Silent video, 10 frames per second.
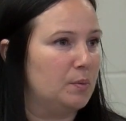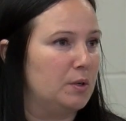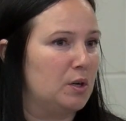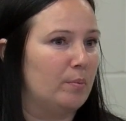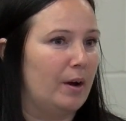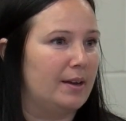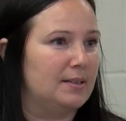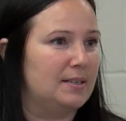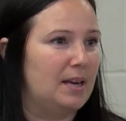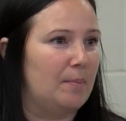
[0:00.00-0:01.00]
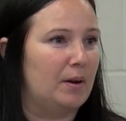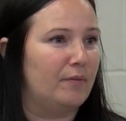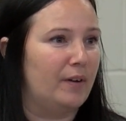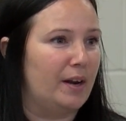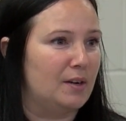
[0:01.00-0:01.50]
which comprise the statement of
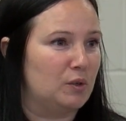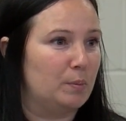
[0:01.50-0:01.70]
financial